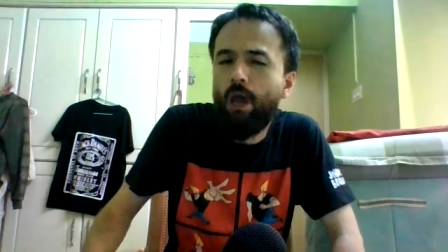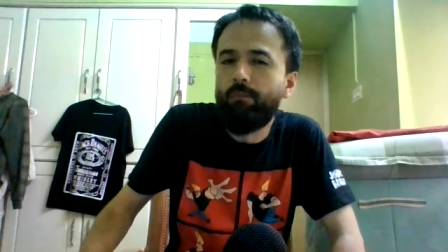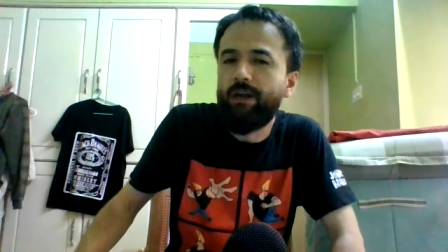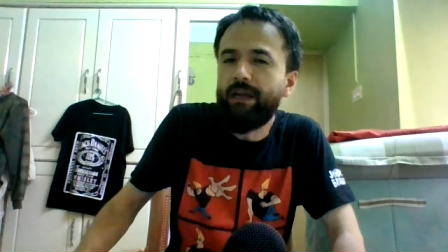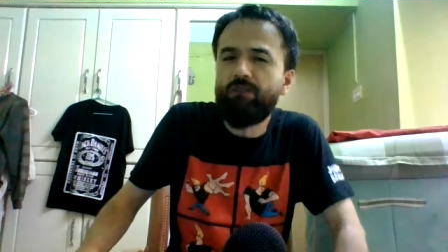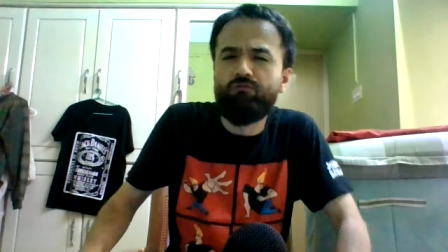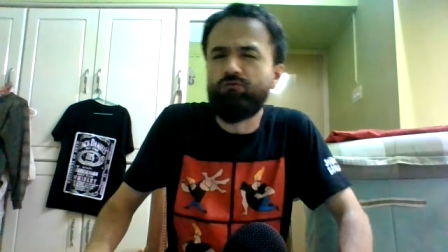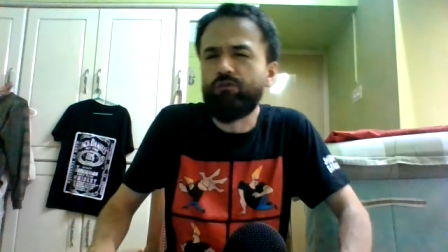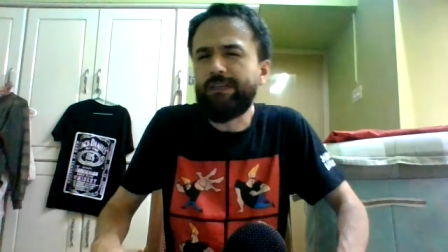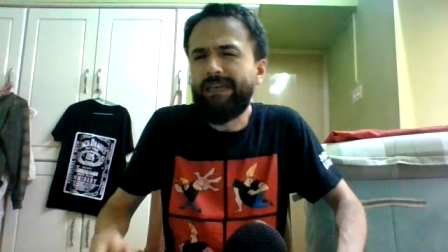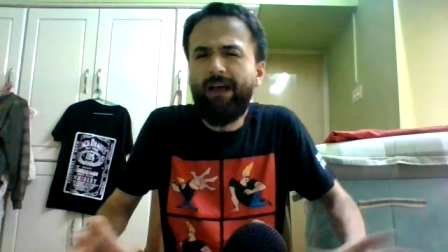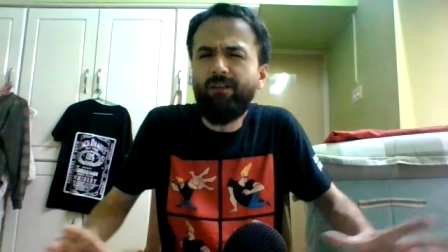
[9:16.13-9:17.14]
But in
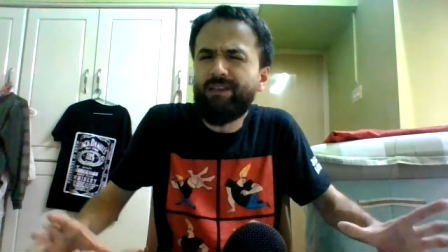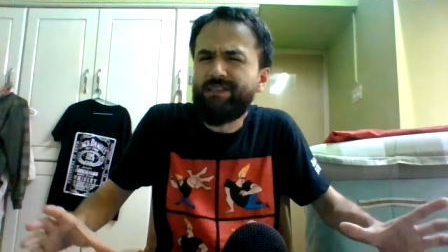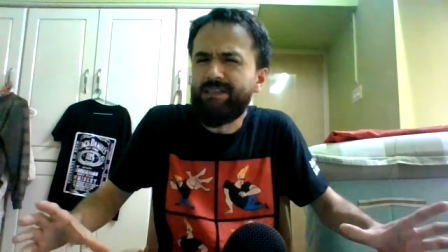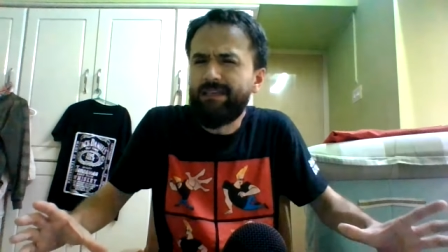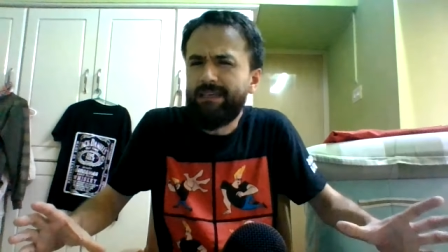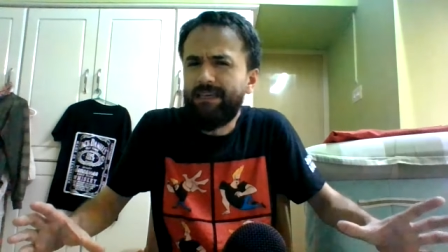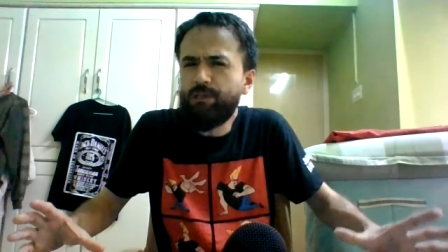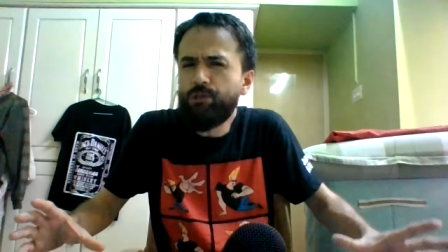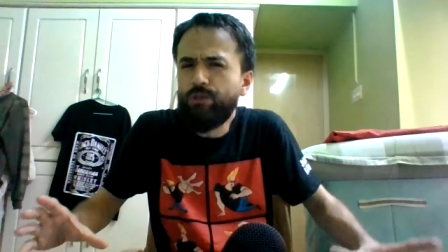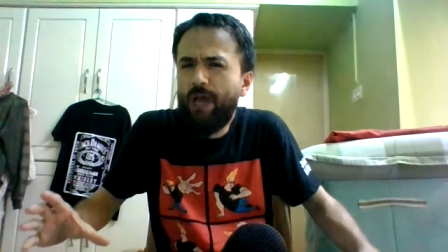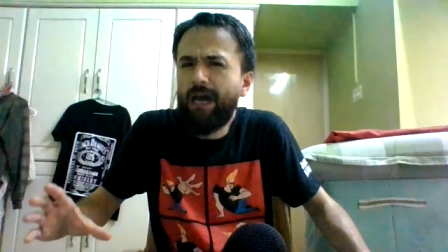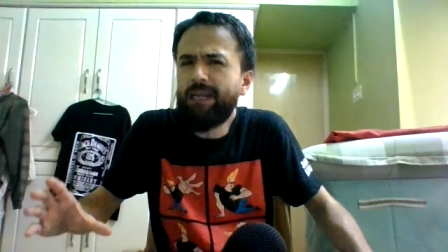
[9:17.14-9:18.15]
reality,
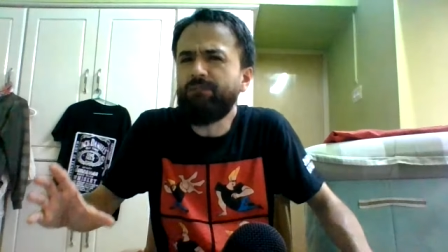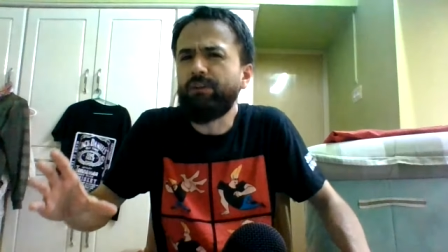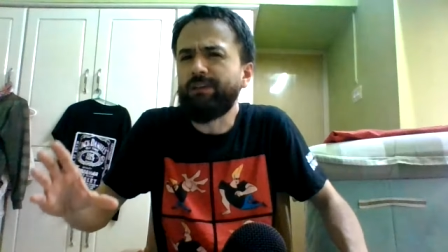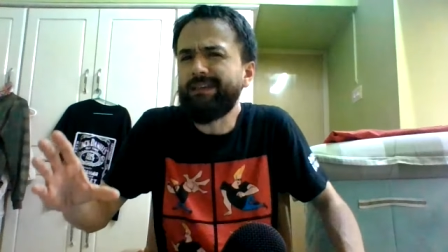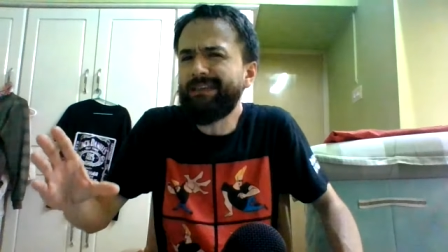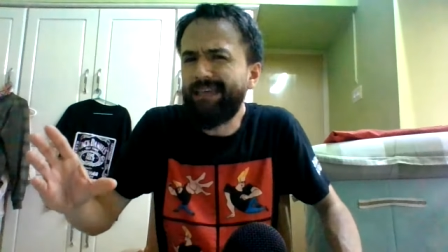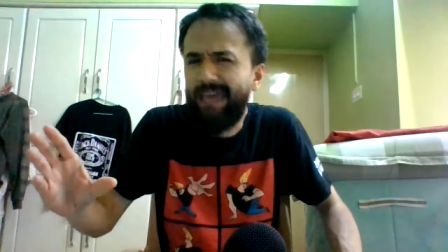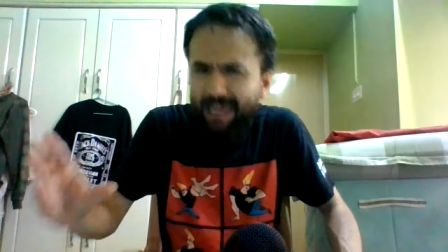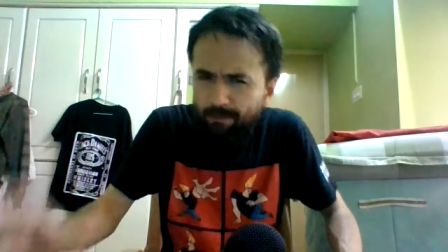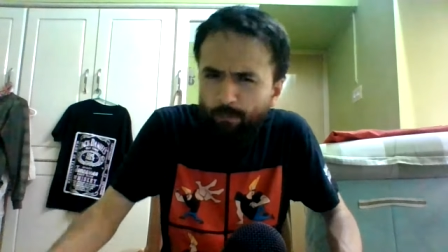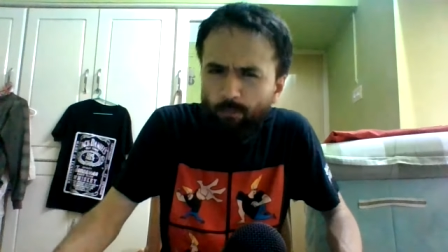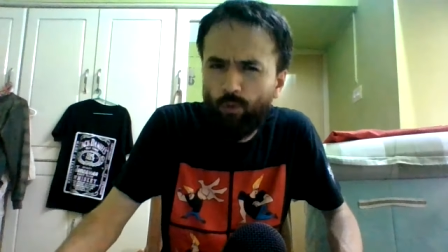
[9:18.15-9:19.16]
he's not even
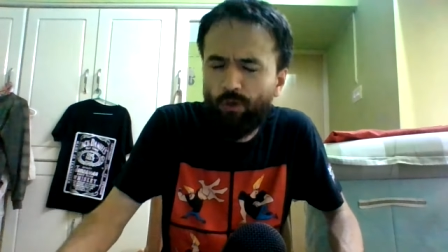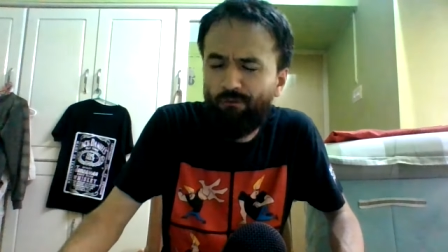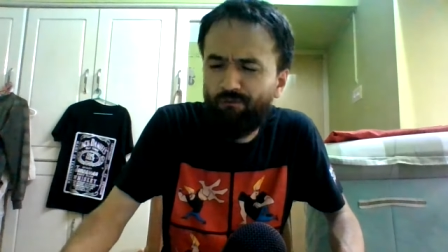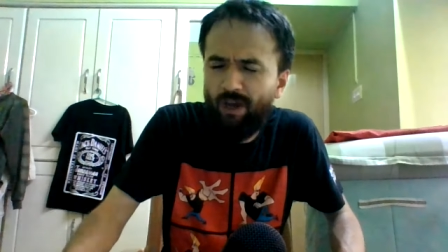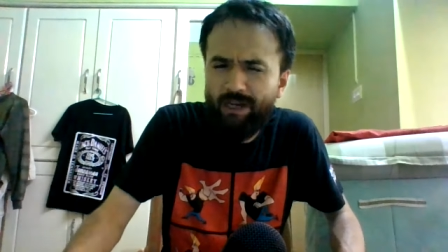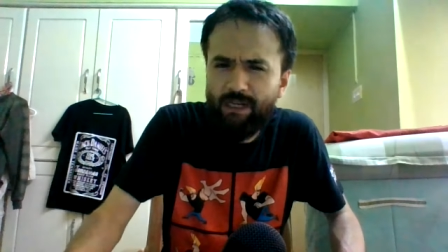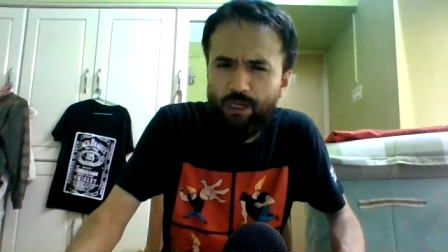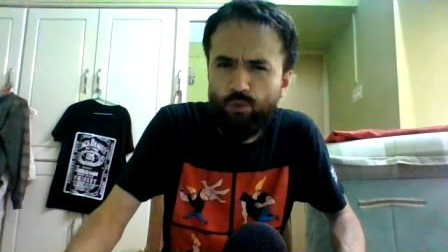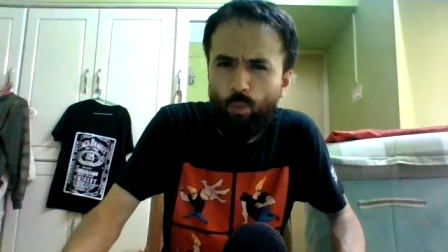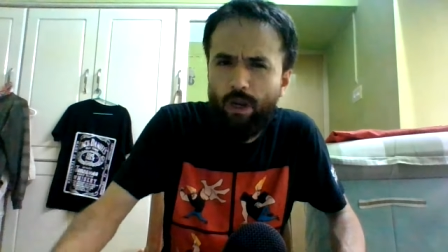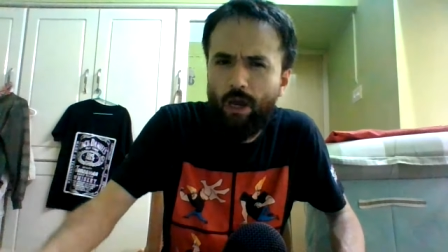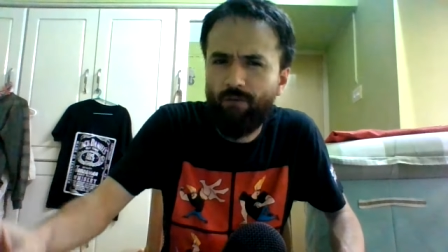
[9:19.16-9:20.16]
capable of finding his
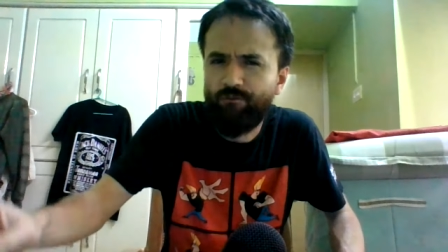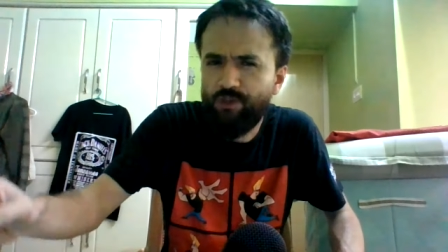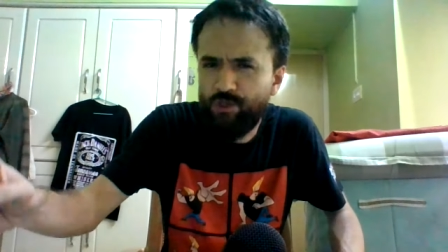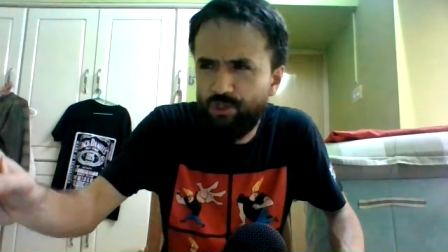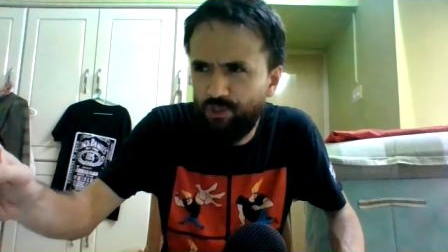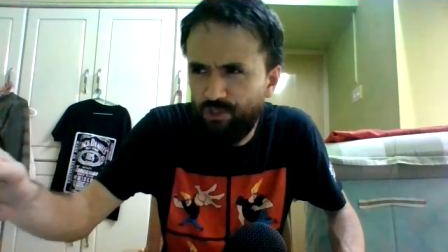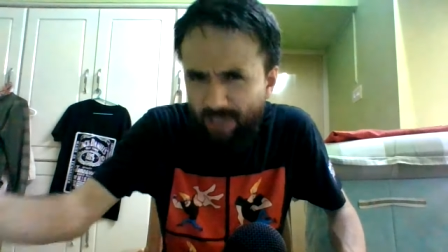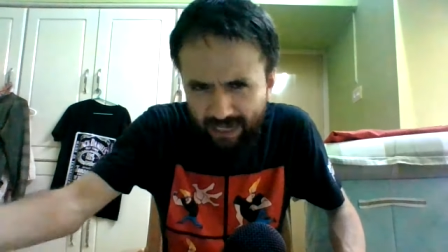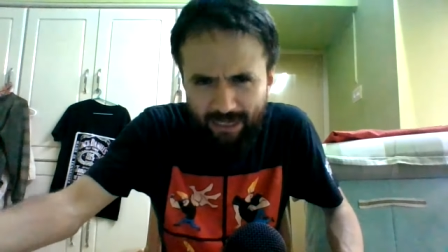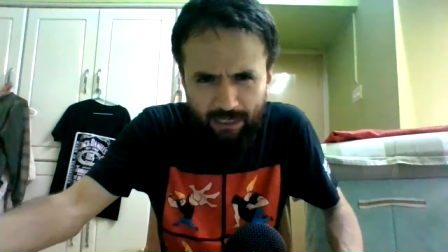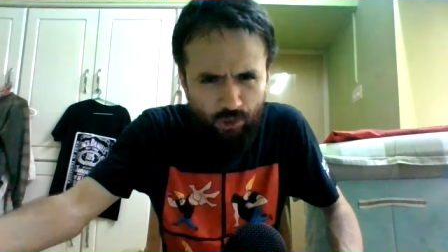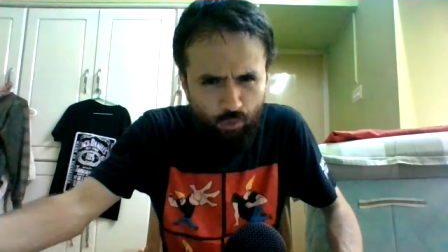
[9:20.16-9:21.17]
way off the
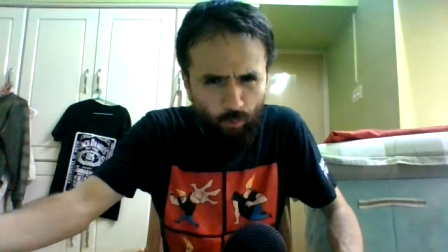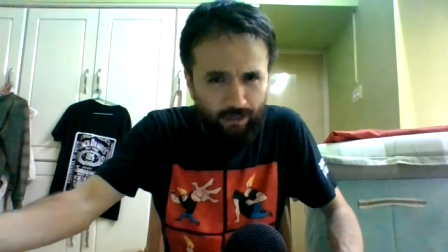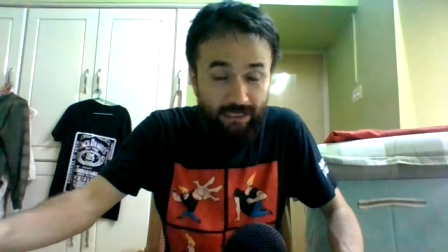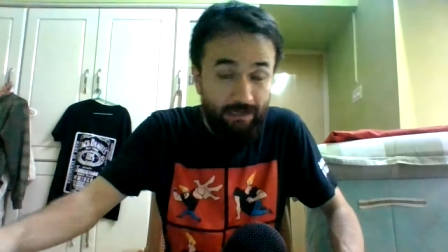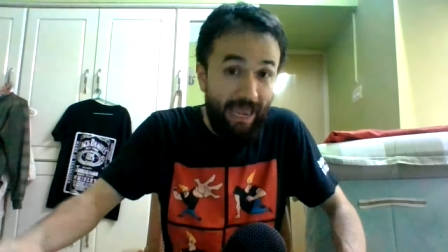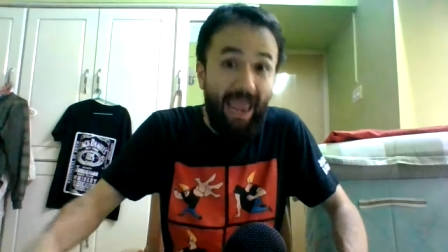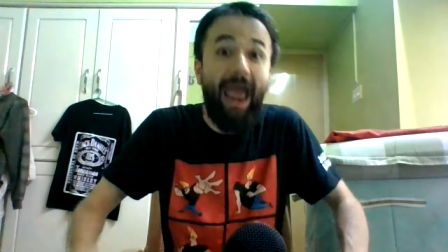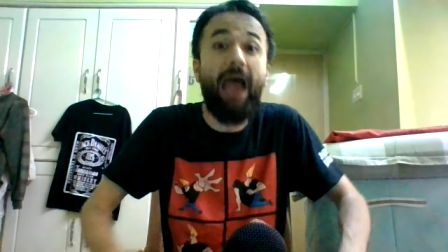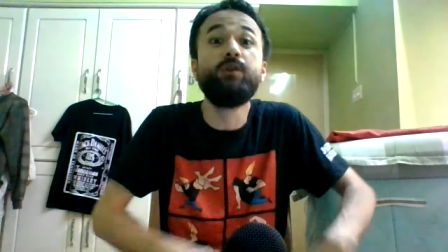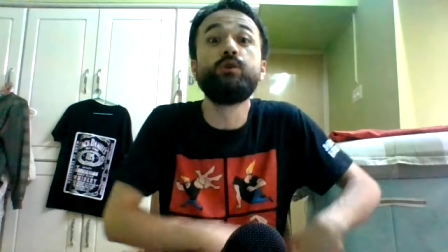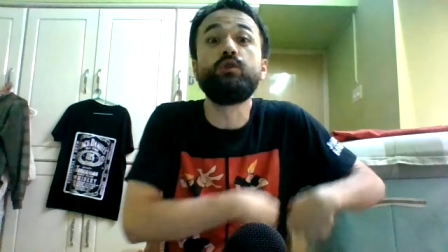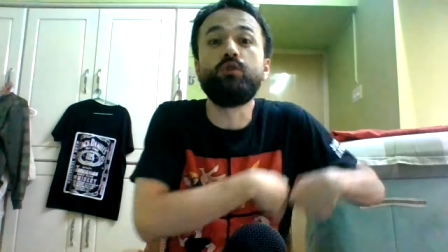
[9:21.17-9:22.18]
stage when he
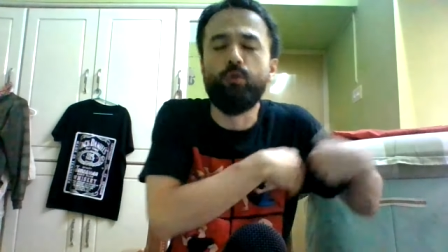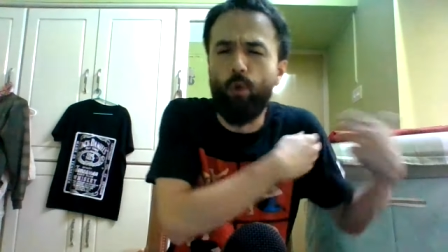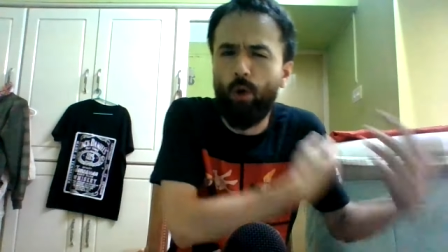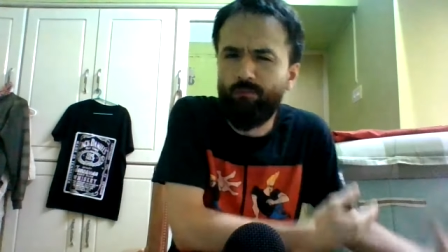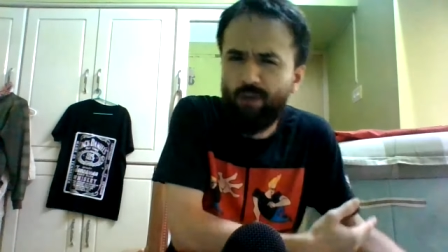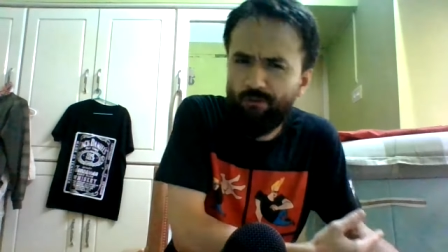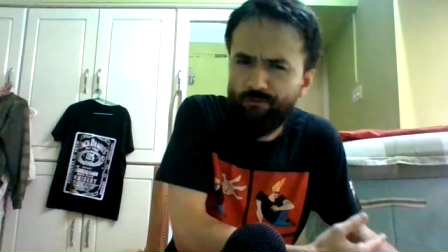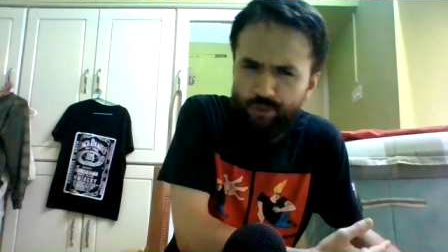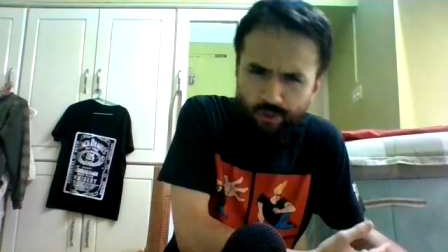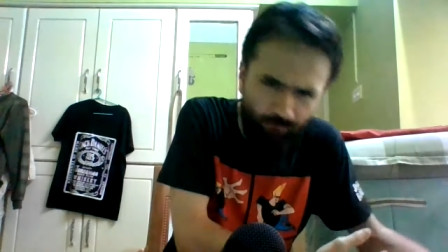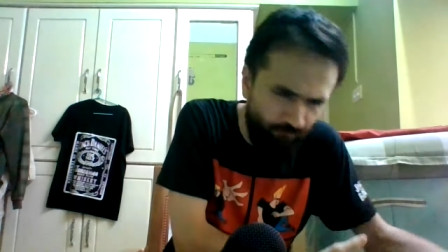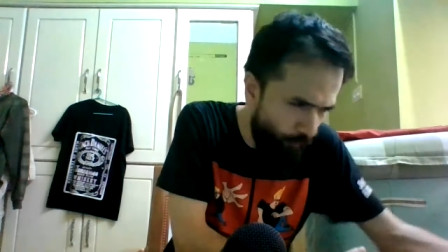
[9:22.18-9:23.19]
has to go up there for
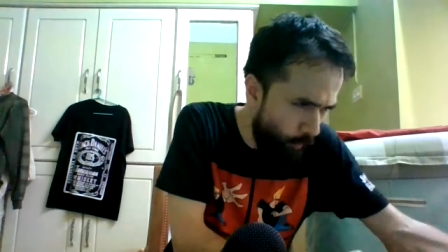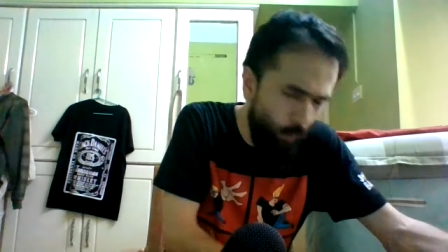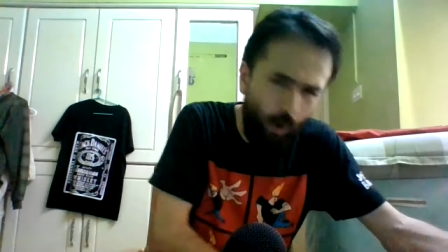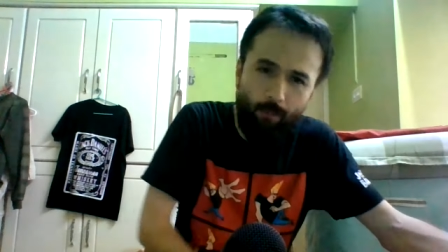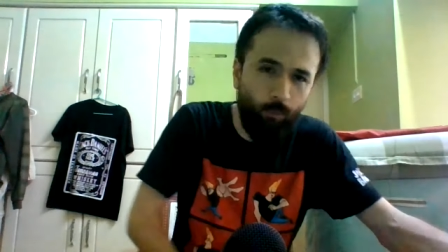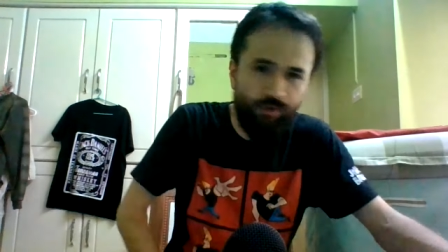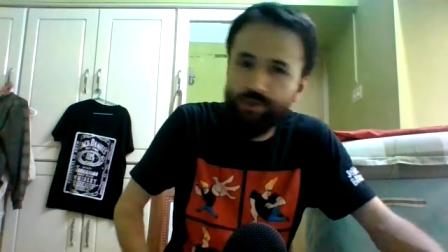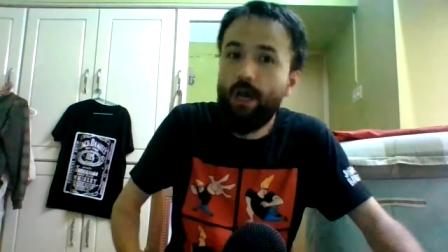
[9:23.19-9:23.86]
some photo op with